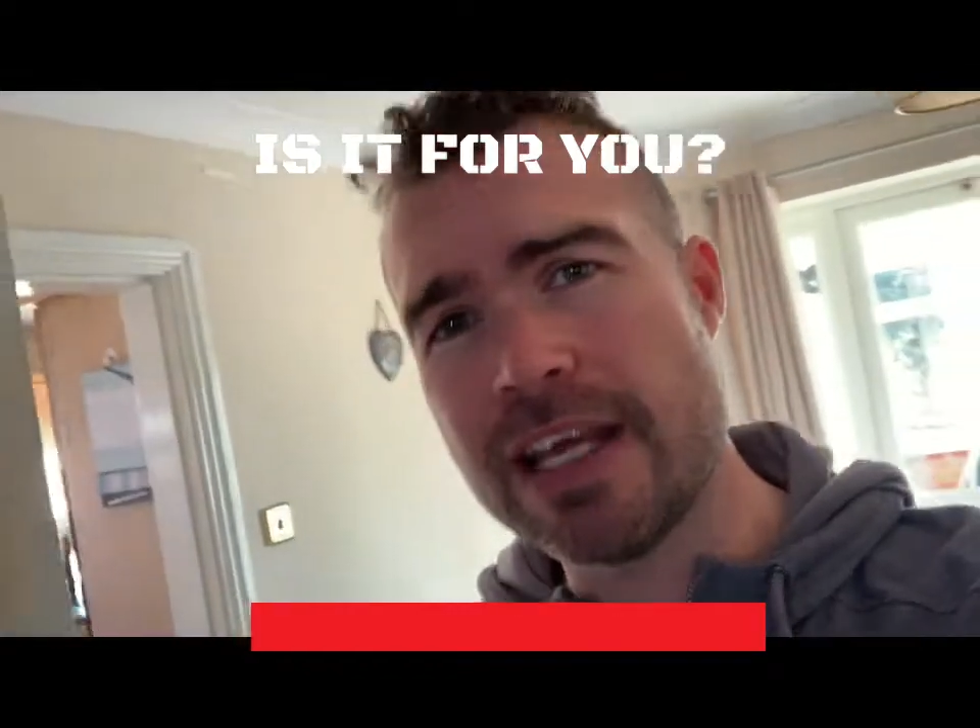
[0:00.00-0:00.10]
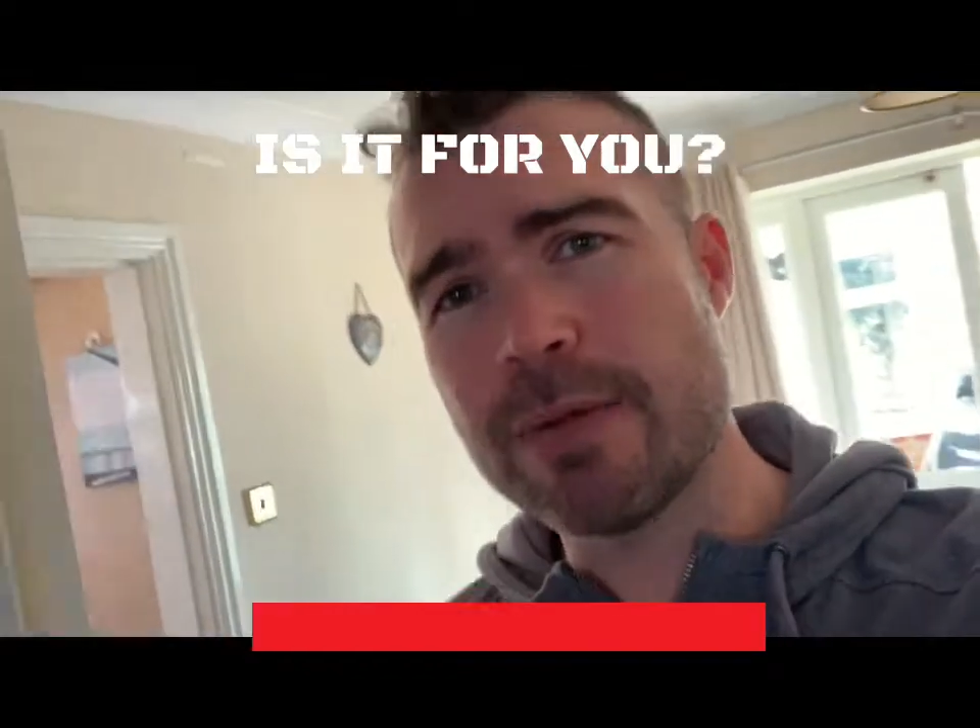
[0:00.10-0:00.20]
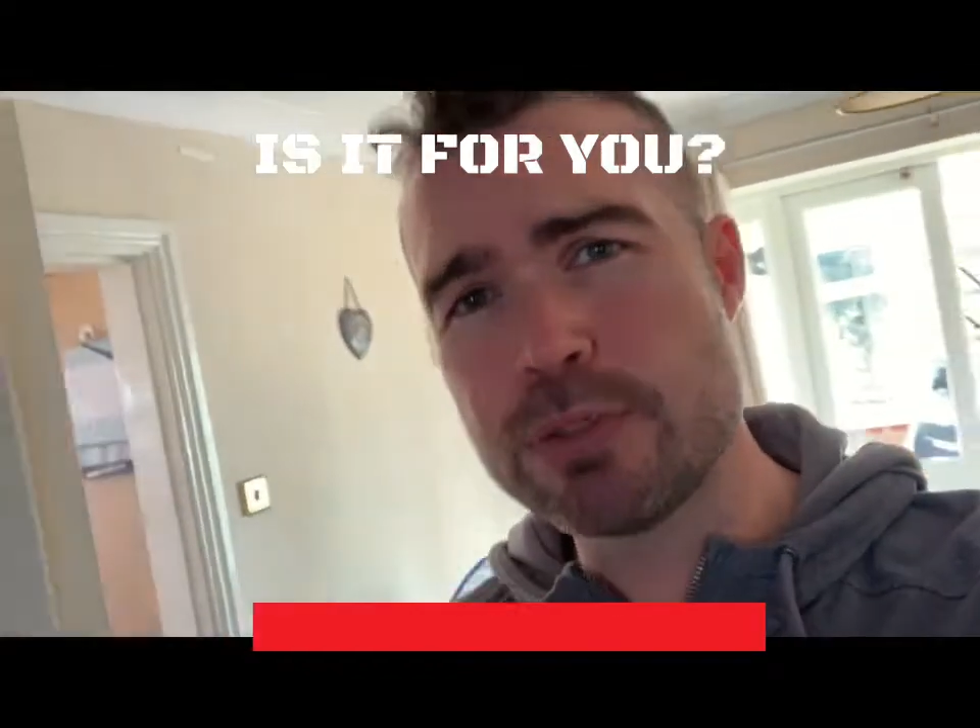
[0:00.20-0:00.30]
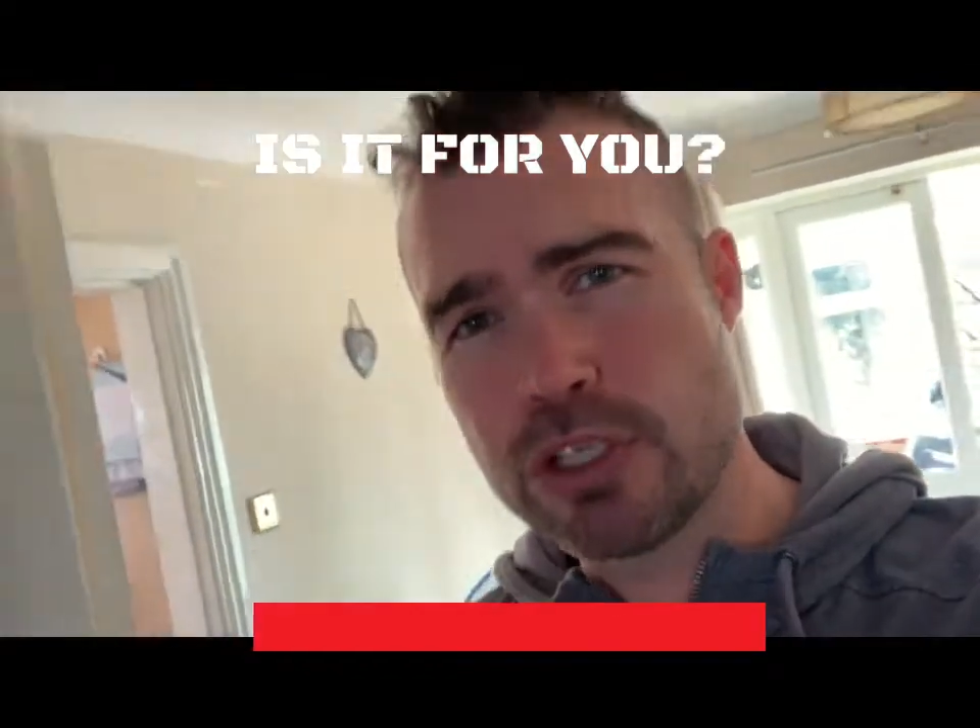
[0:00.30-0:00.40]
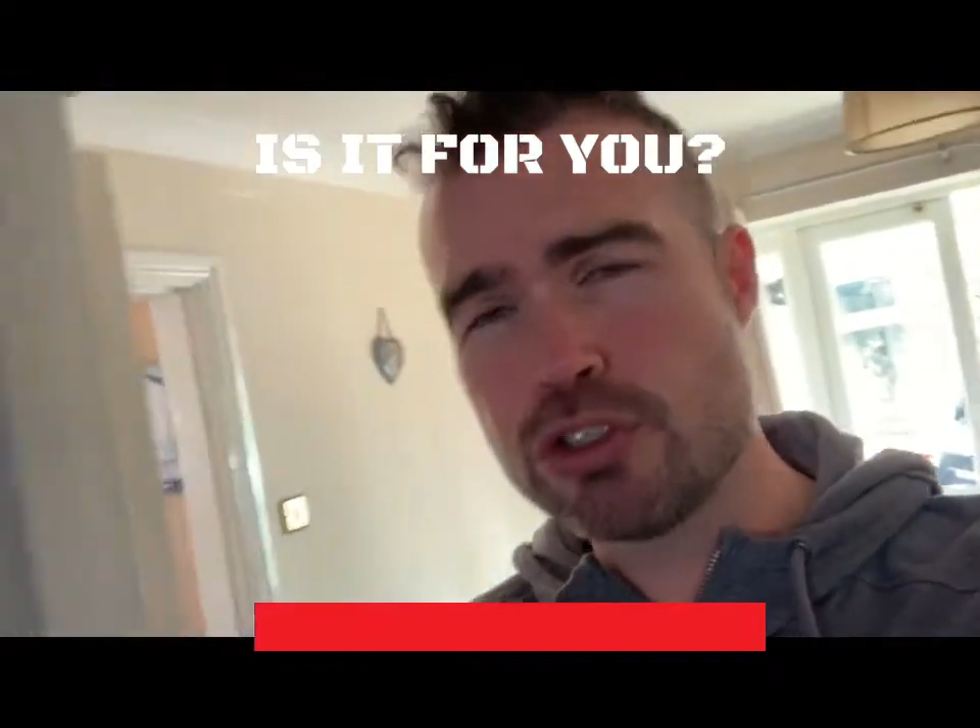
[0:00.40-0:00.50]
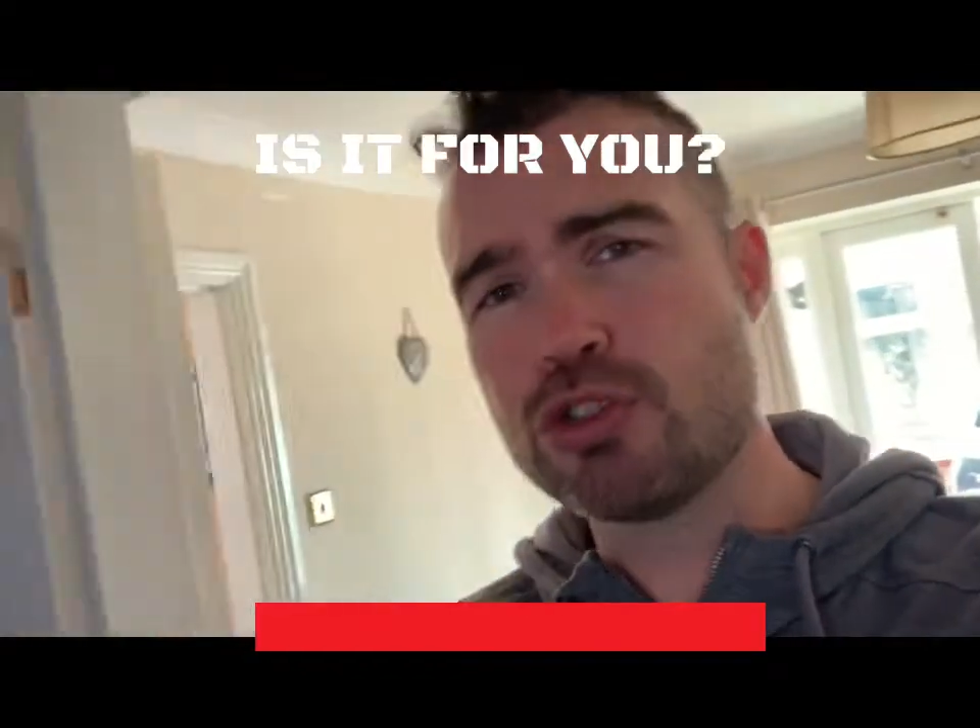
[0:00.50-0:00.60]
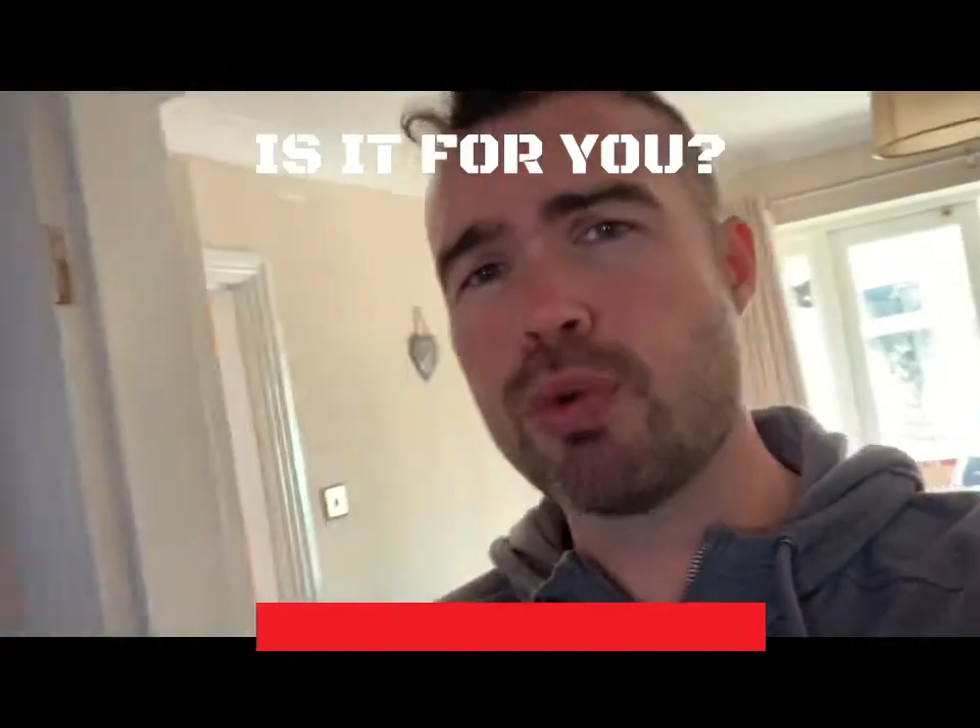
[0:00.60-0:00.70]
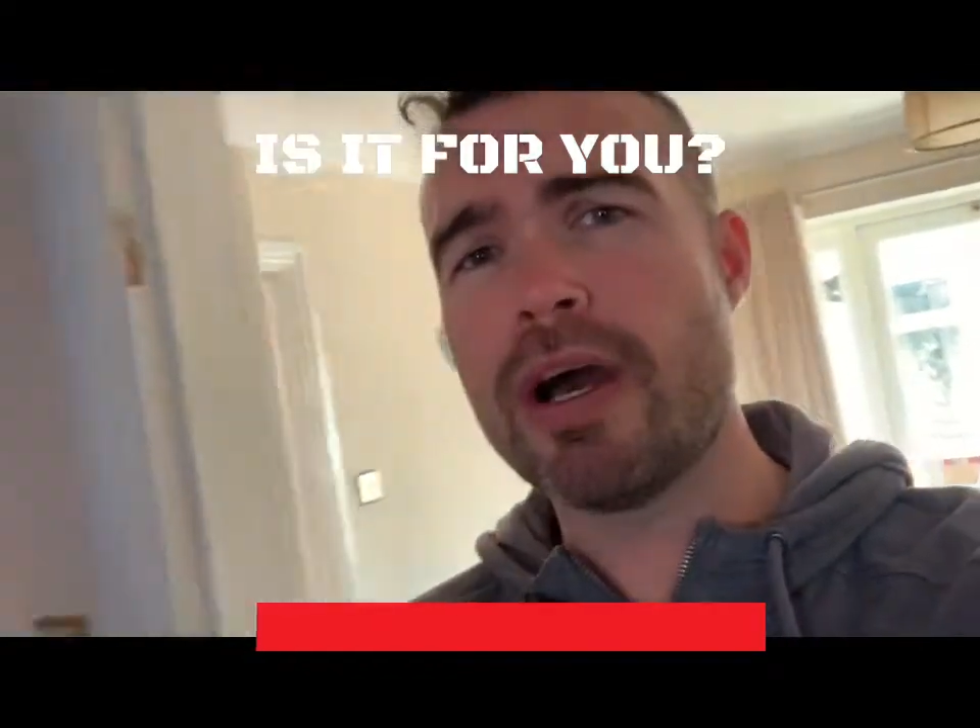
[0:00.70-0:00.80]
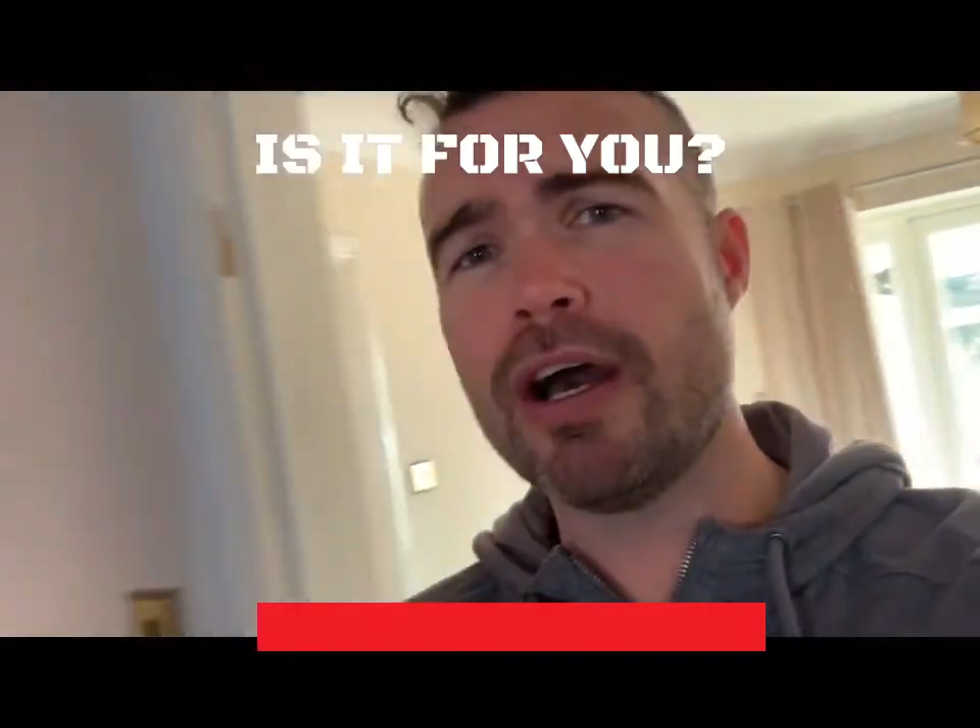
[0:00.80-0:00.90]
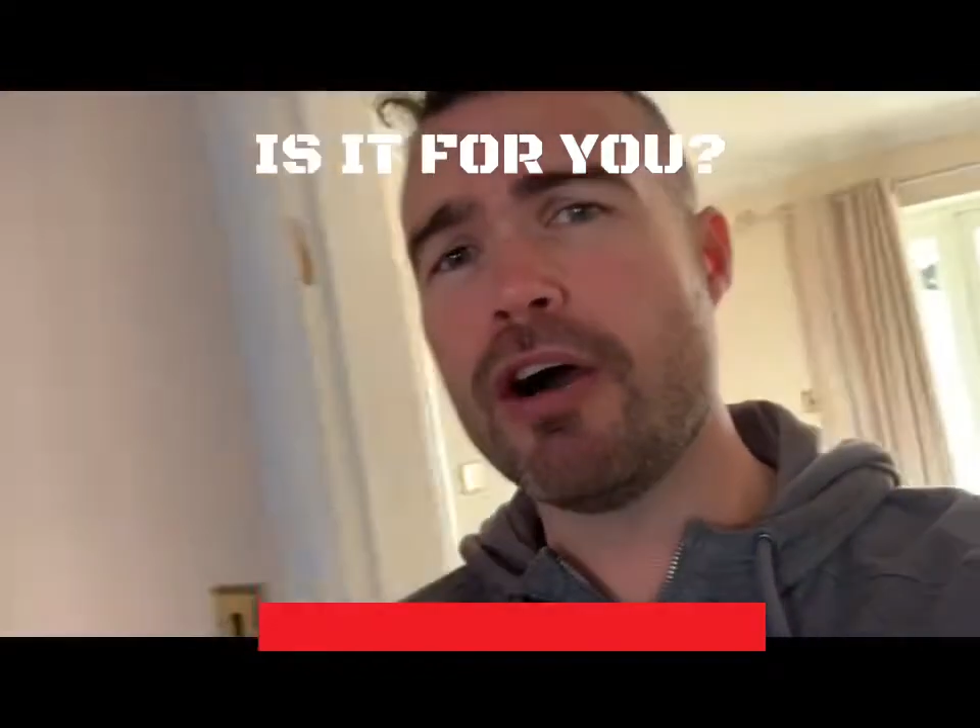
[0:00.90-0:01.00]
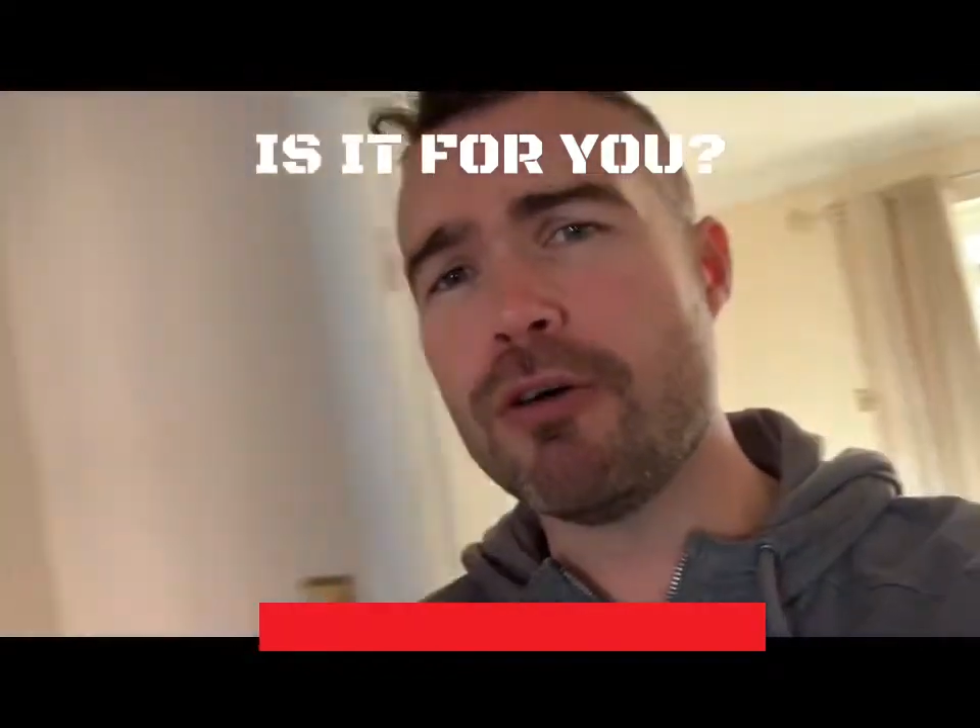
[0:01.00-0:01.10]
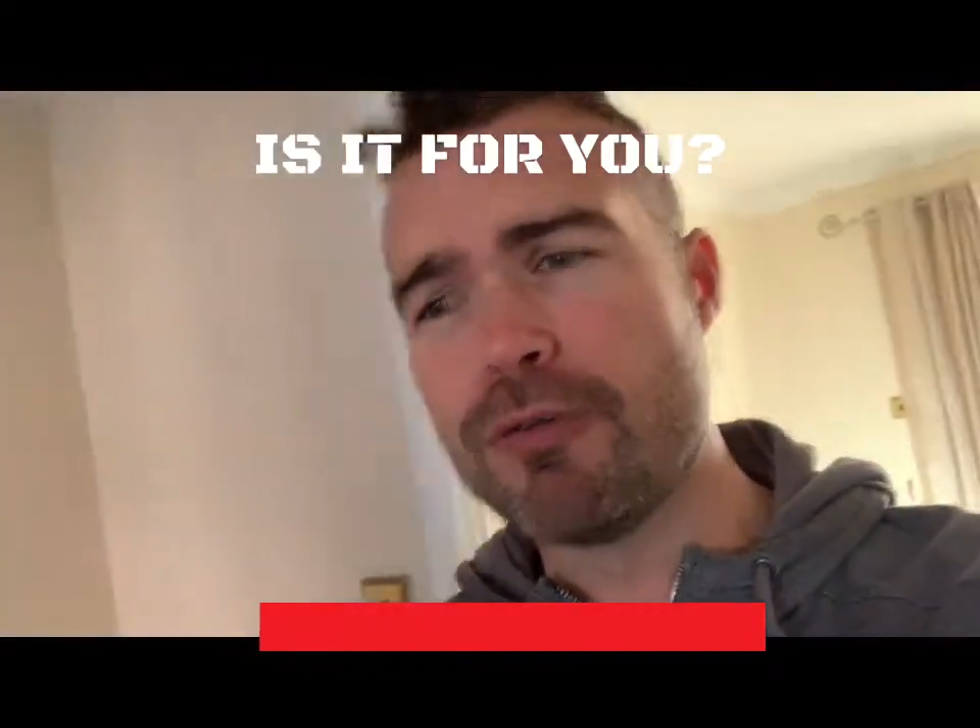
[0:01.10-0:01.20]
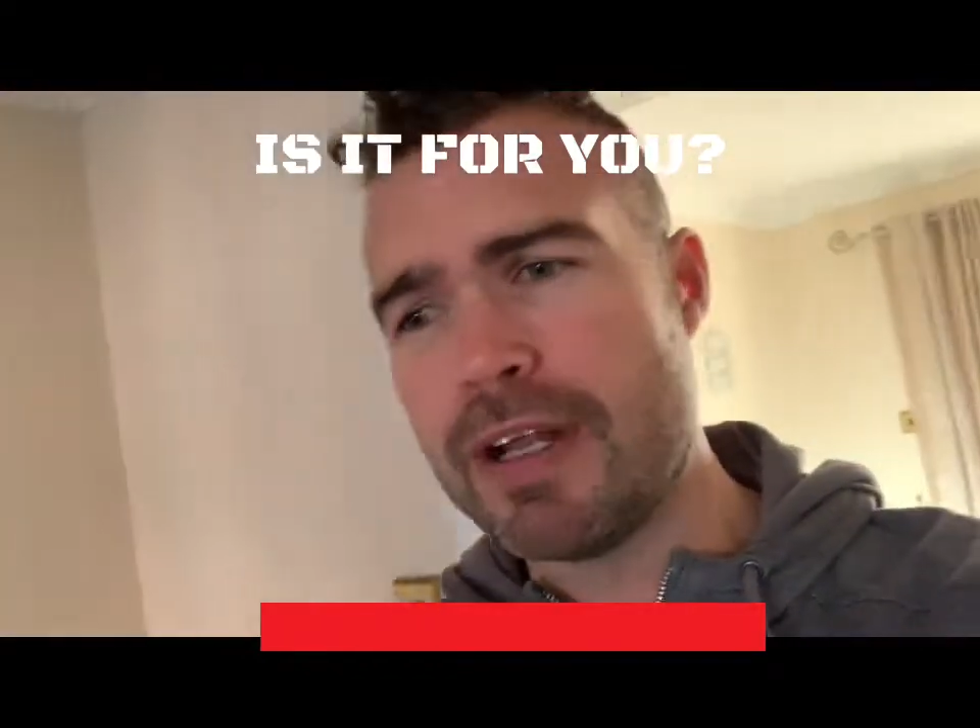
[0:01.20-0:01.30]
episode 12.